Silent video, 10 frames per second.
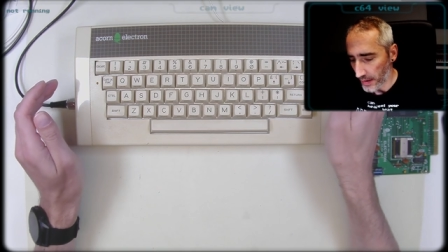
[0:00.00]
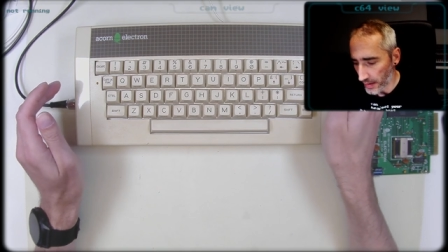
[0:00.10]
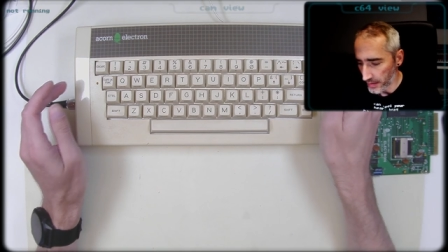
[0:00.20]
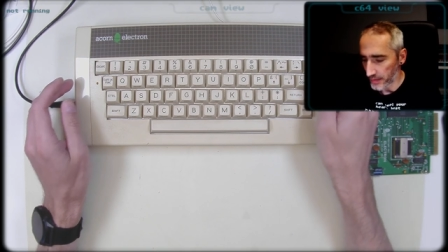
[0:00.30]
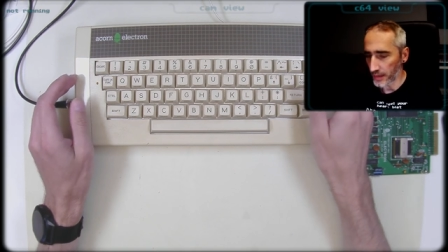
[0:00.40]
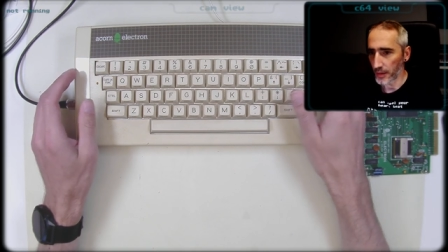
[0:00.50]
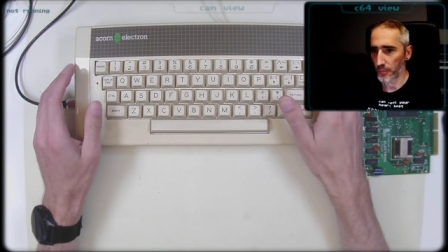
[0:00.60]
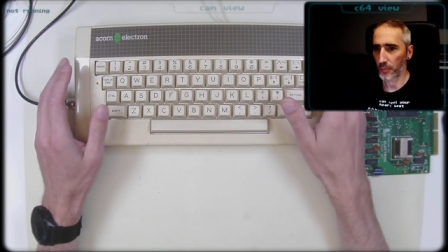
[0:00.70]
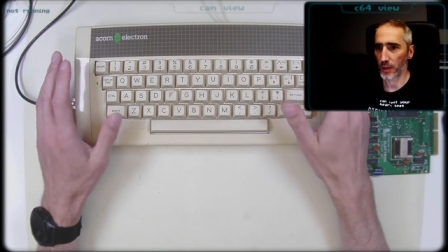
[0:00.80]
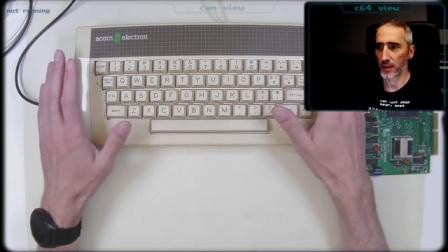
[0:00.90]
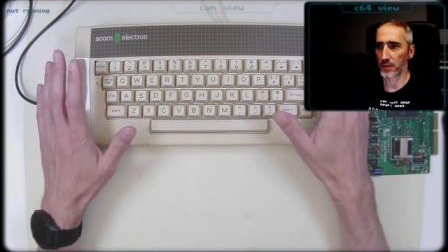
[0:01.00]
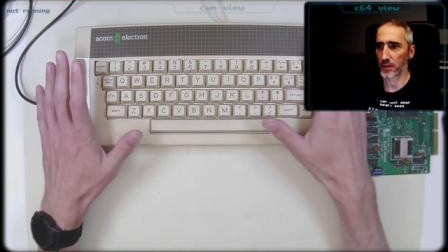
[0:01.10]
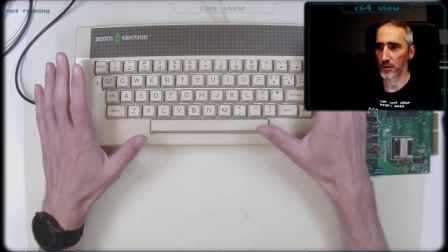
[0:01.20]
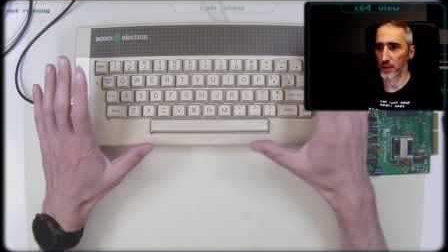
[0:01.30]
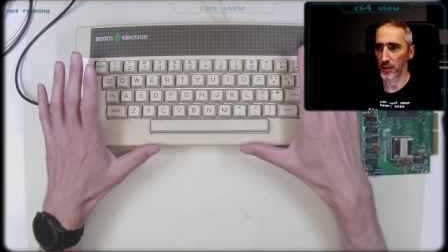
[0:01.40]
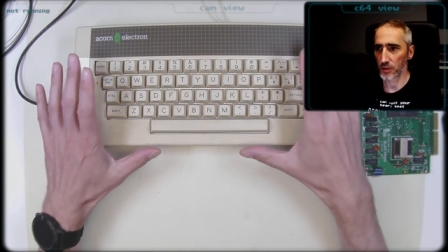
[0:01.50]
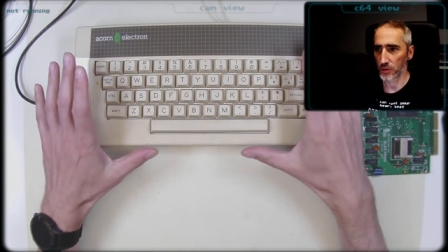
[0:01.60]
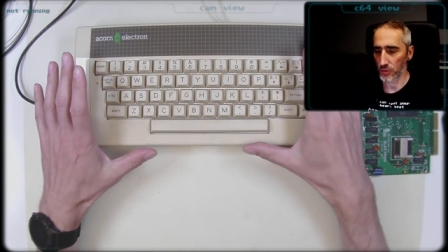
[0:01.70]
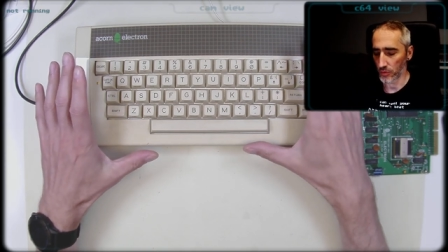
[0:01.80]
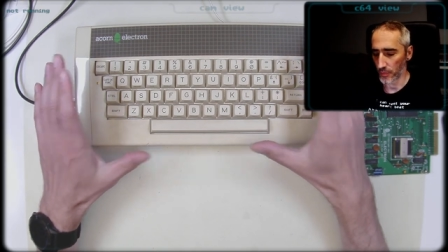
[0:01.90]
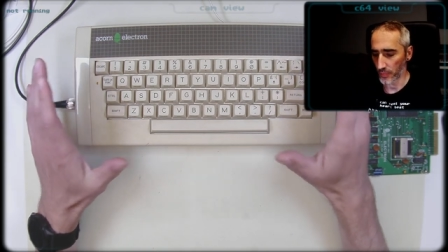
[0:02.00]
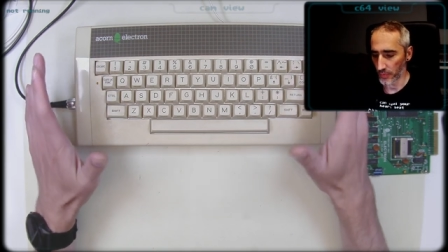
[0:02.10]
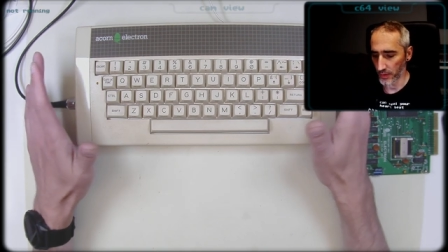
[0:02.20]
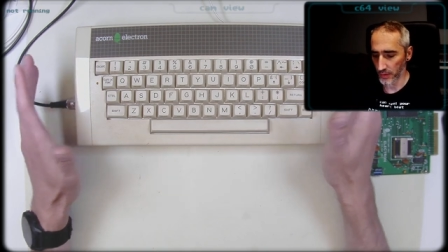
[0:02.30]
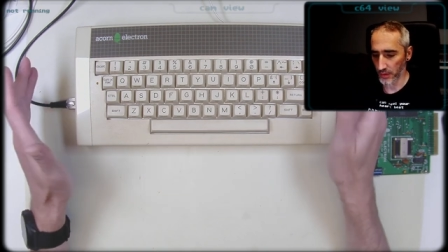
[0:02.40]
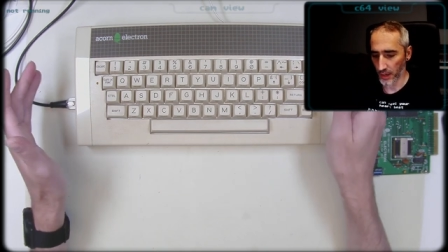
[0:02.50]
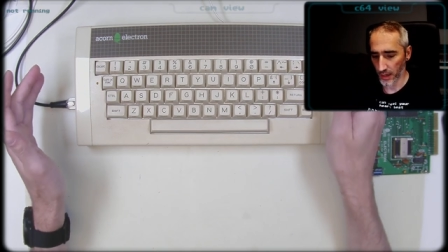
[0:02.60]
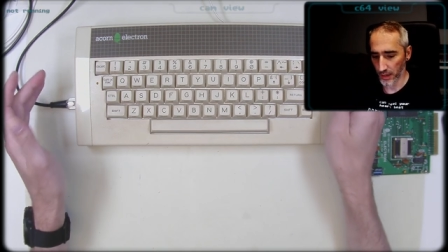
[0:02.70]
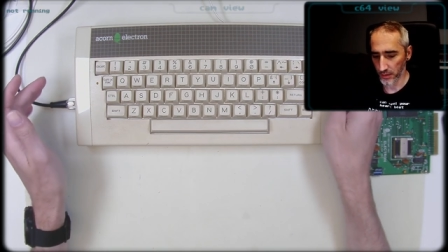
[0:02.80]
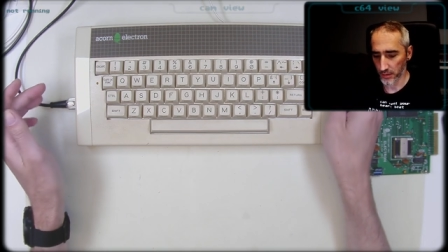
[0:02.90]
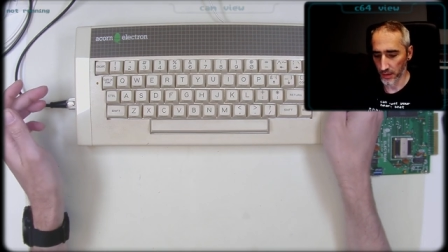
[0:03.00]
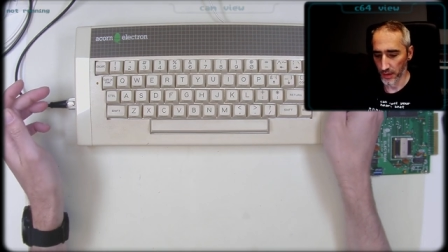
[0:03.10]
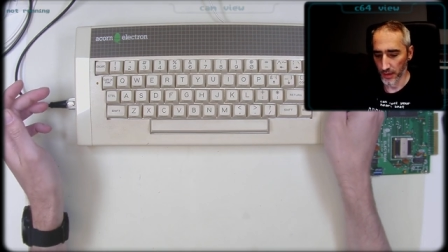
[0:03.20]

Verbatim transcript: and uh, placed this into this case